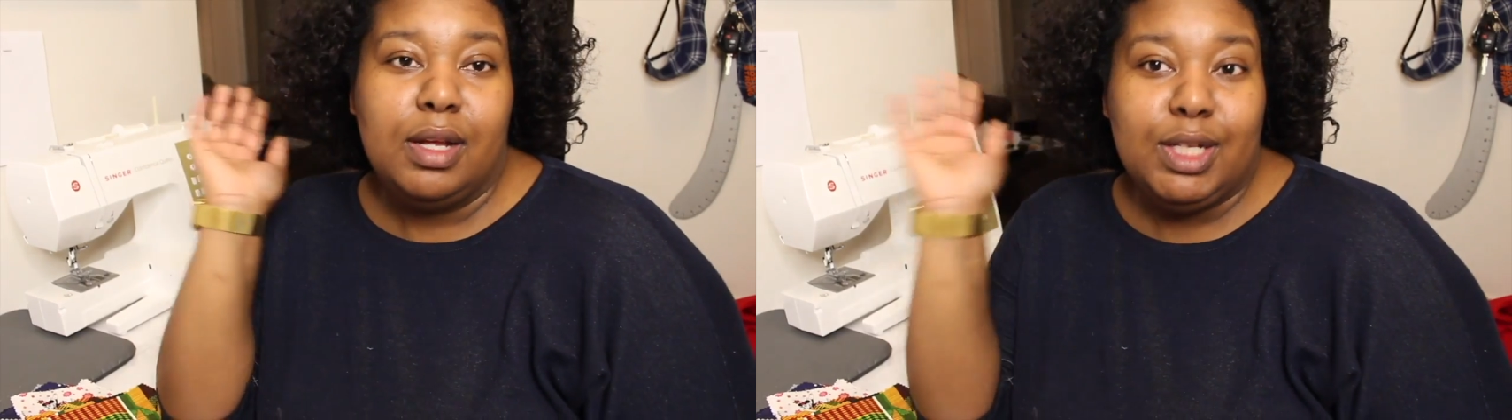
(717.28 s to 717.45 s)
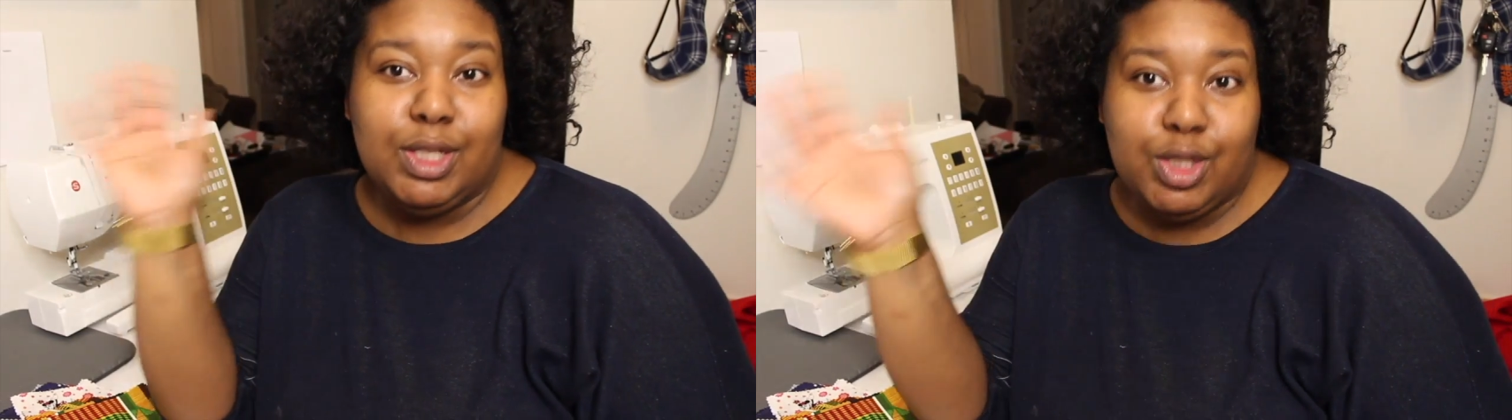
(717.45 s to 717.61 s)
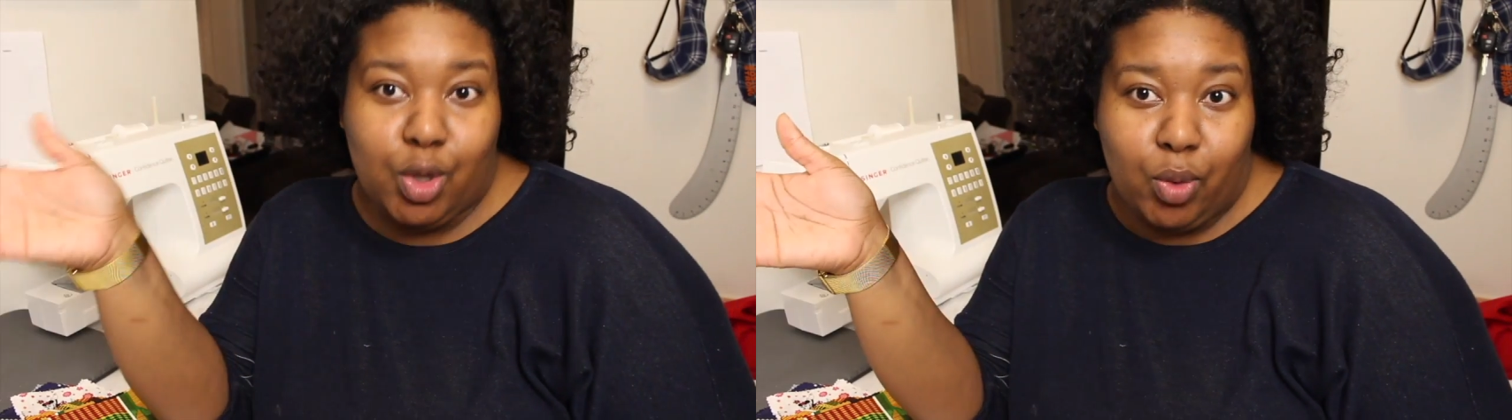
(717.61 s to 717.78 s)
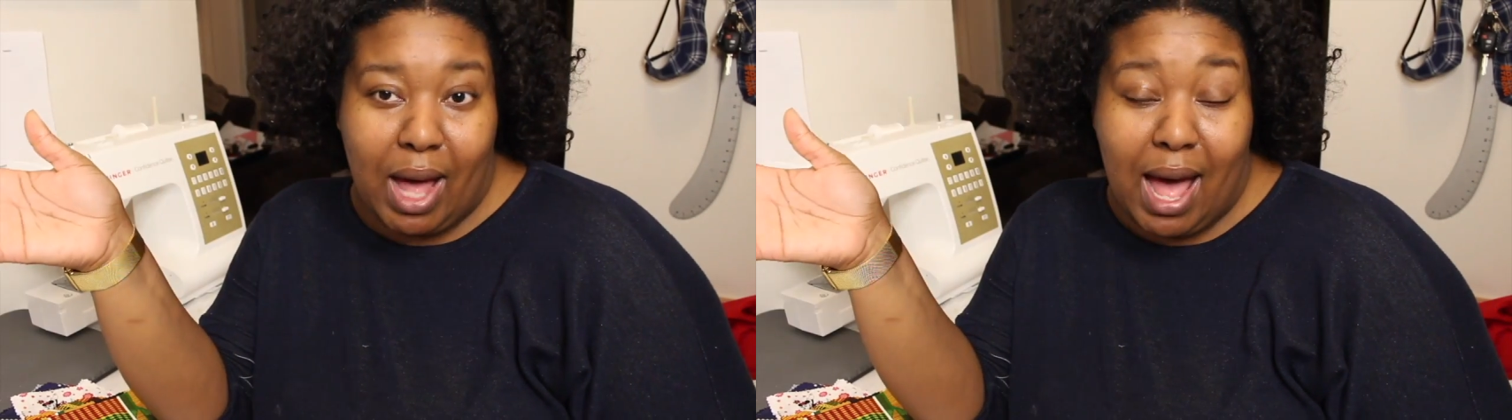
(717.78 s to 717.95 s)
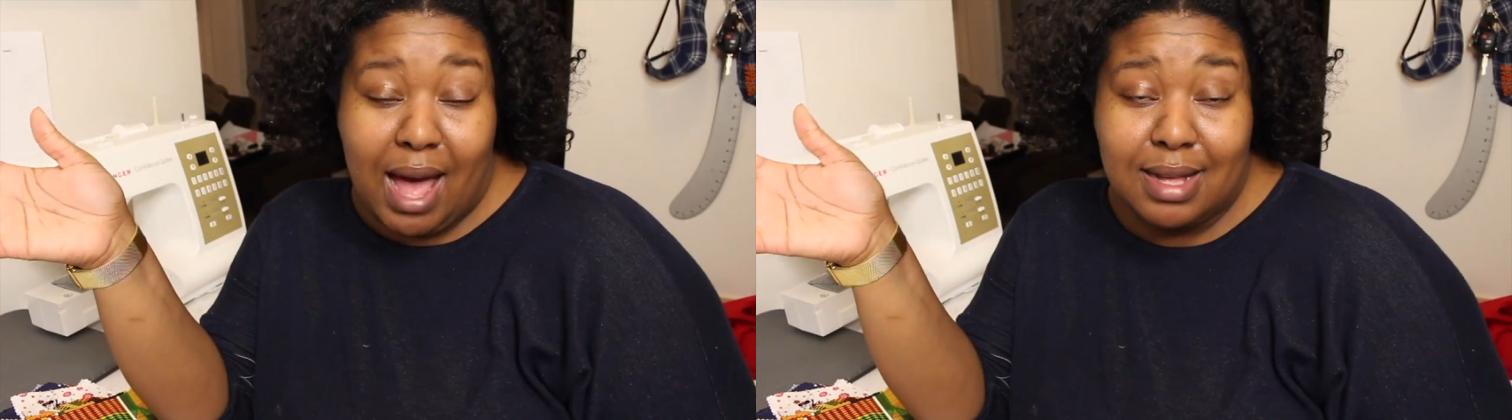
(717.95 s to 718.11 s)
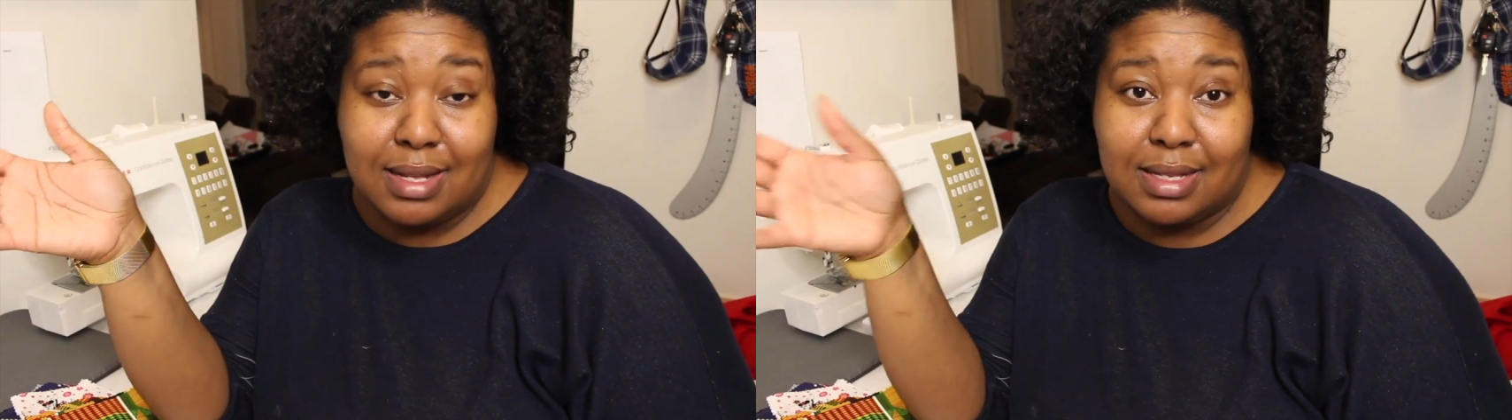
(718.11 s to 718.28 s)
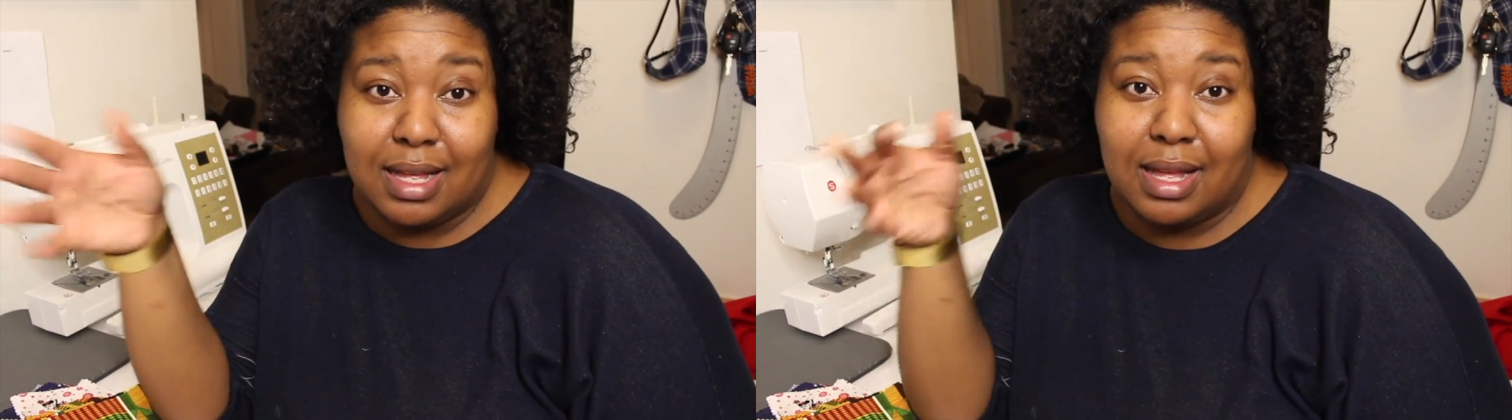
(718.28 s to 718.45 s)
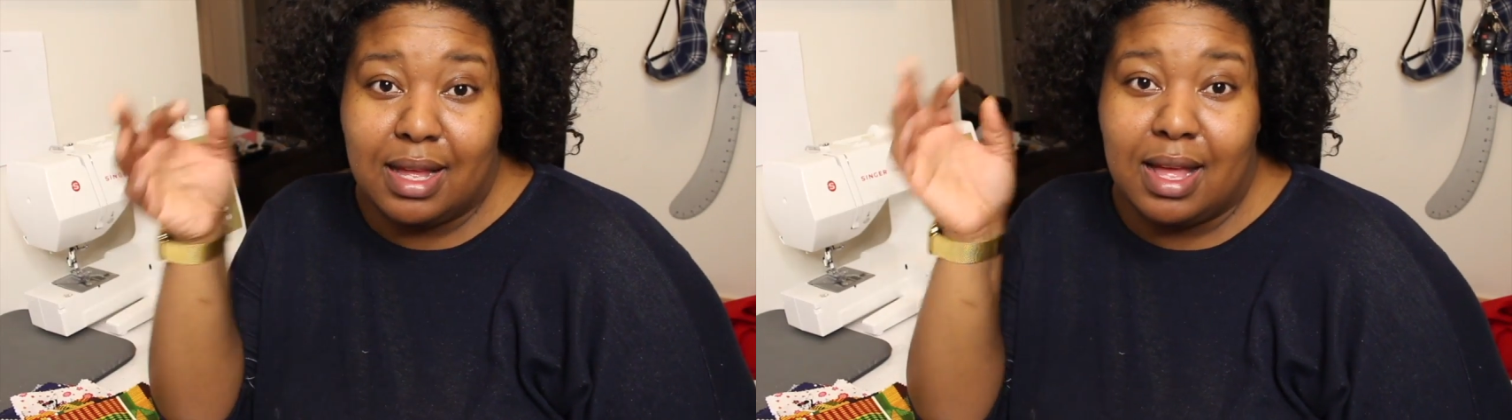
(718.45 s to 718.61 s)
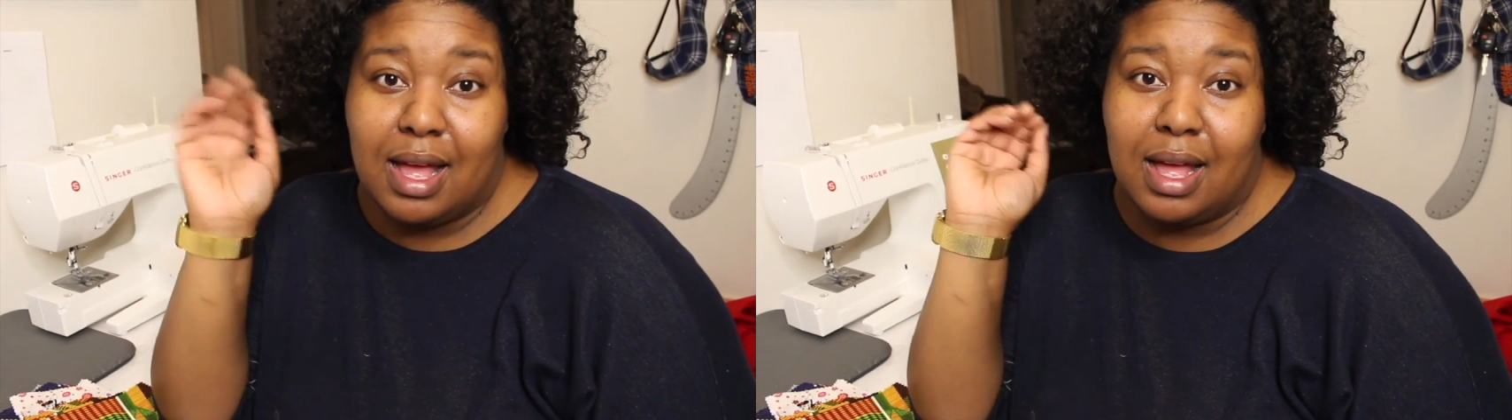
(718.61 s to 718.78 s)
So guys,
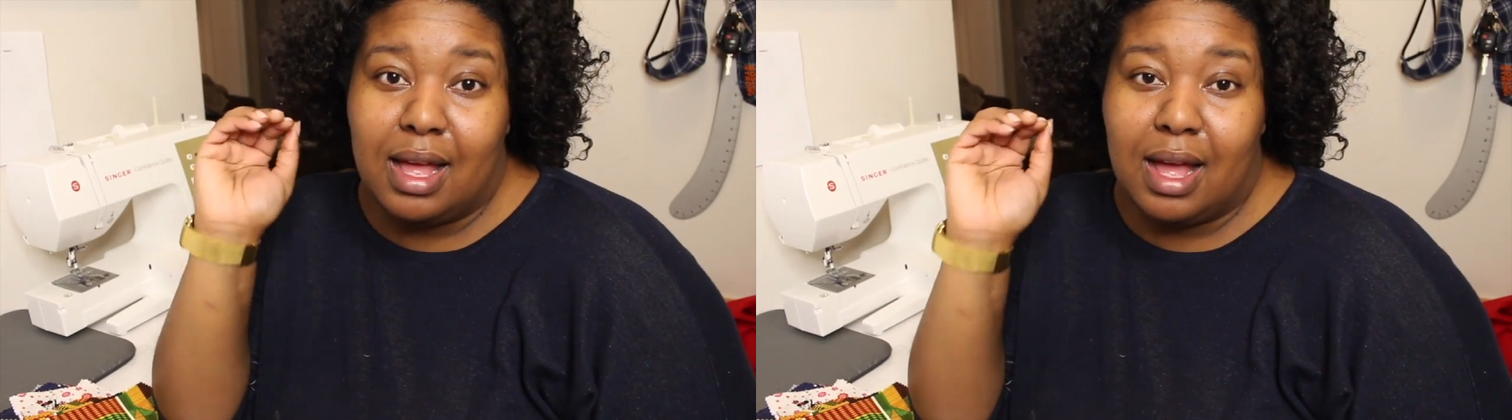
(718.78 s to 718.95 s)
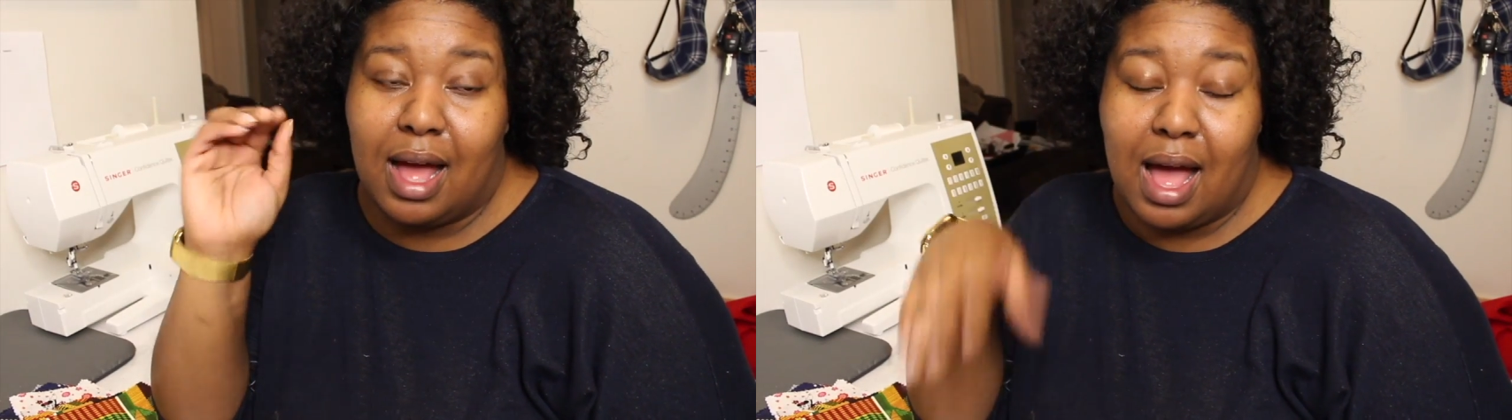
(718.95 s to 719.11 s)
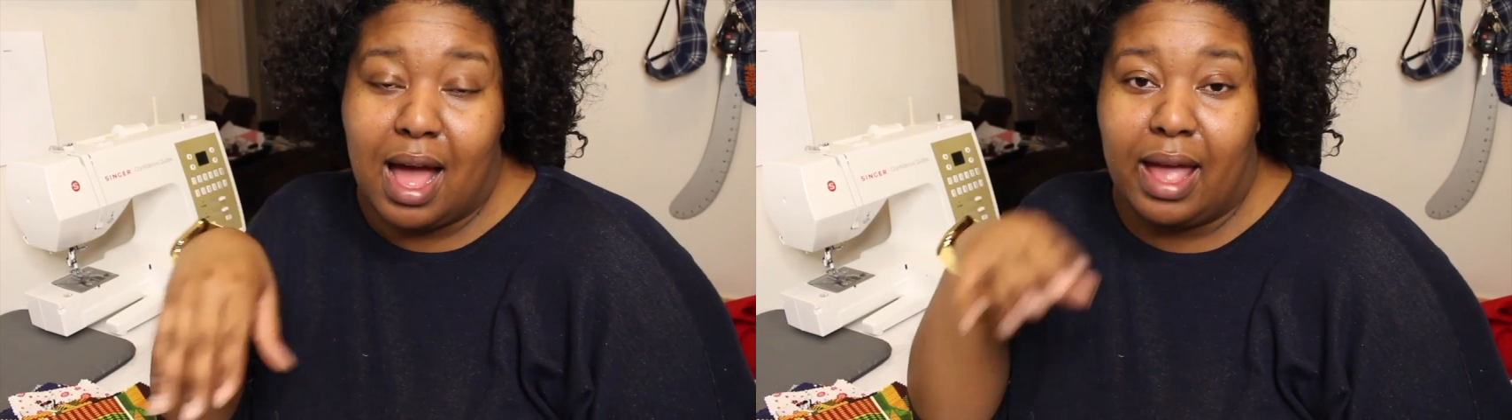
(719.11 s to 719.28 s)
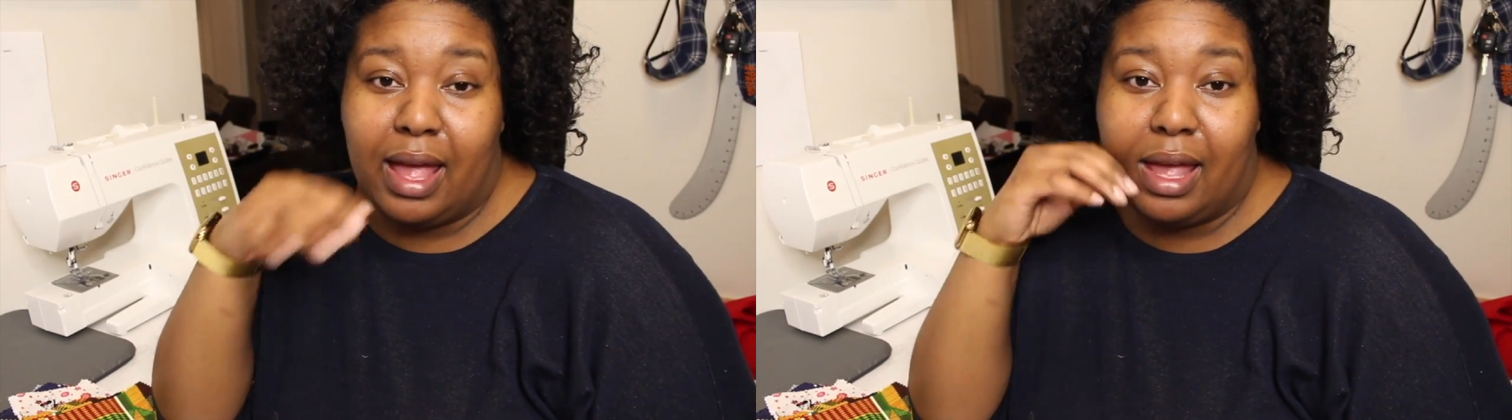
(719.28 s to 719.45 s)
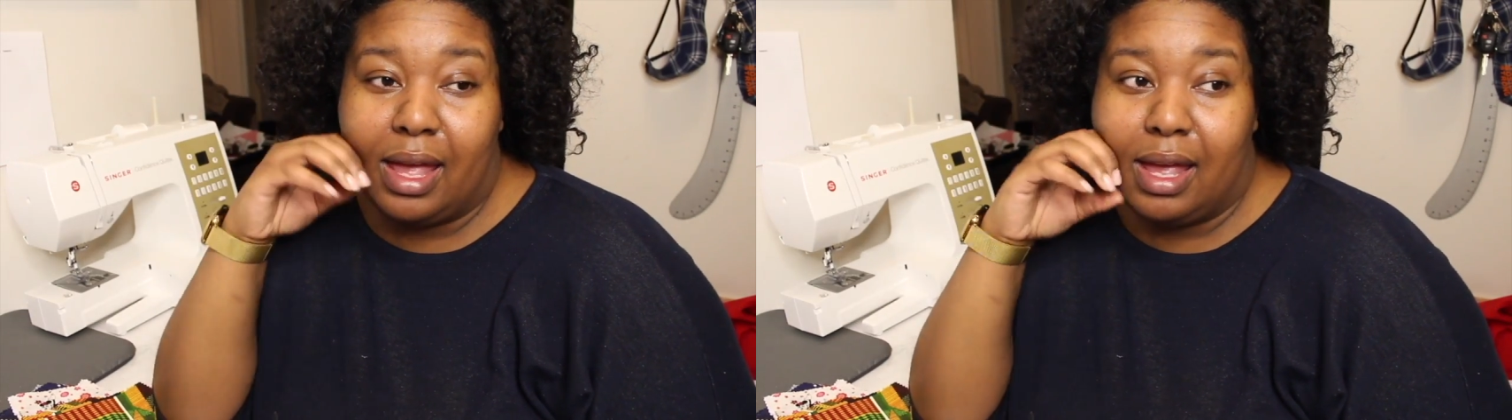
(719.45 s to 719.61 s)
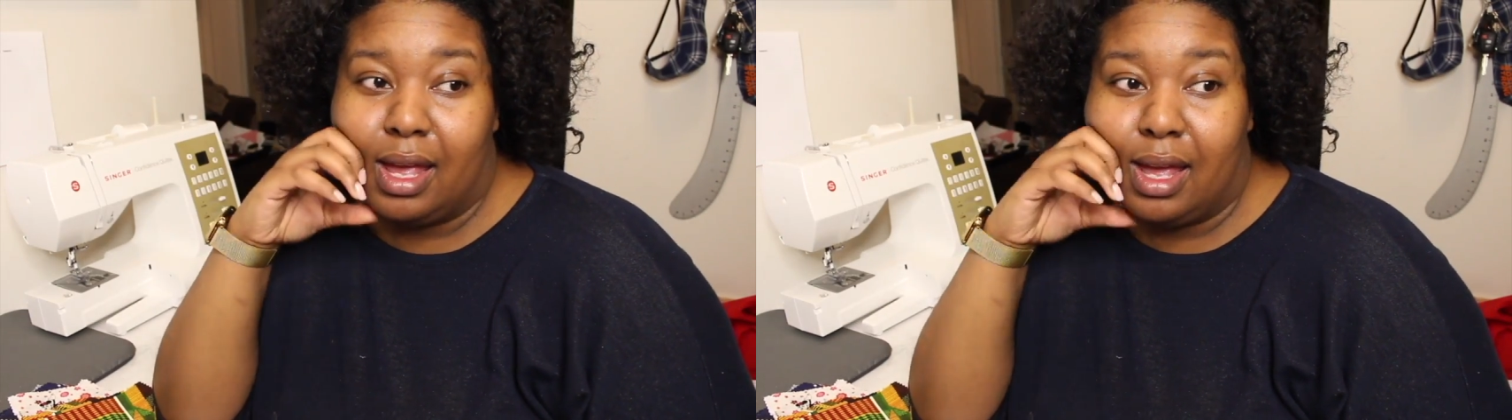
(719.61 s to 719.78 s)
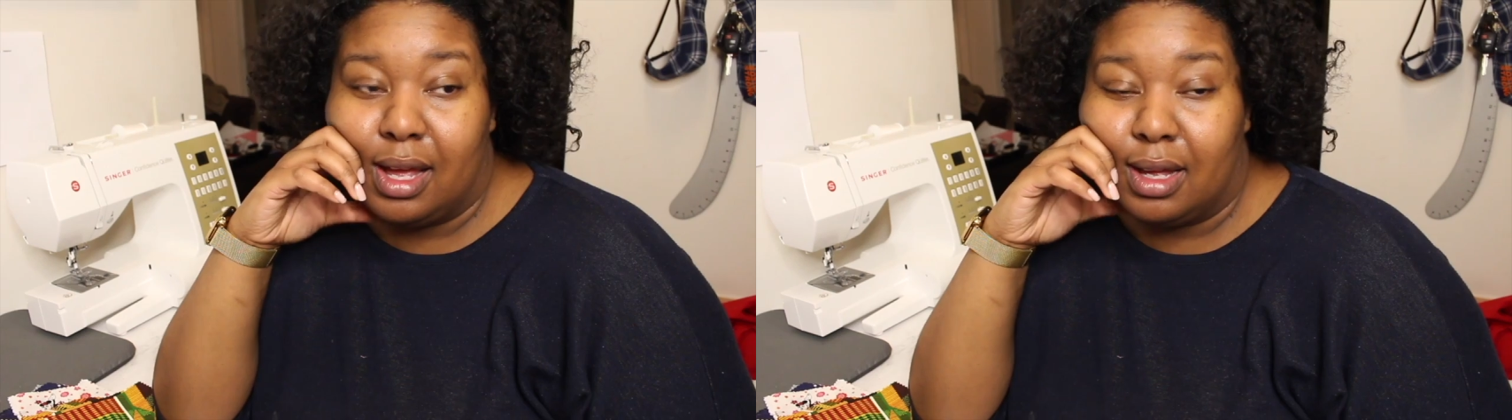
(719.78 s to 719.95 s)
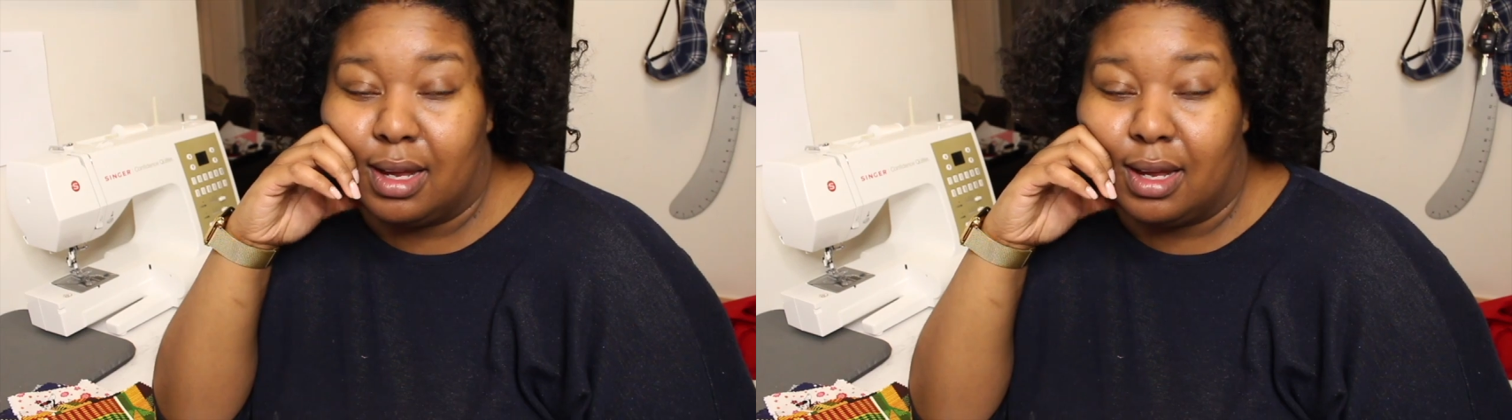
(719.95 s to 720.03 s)
I